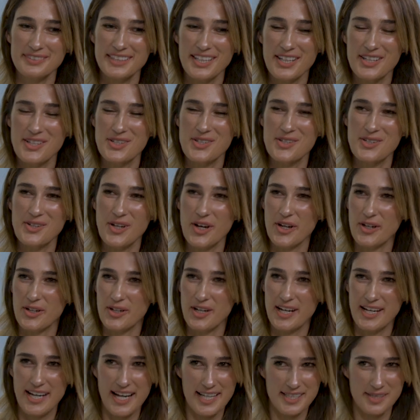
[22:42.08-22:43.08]
Can you,
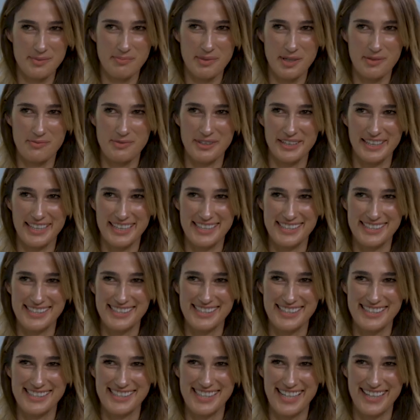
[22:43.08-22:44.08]
it hasn't been
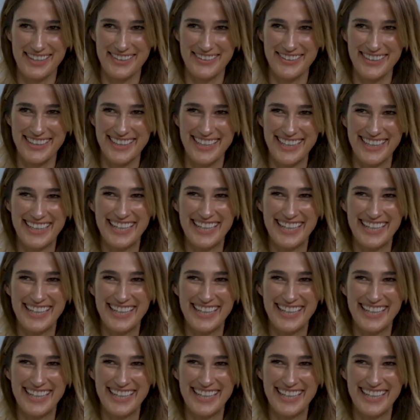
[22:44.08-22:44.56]
released, is that correct?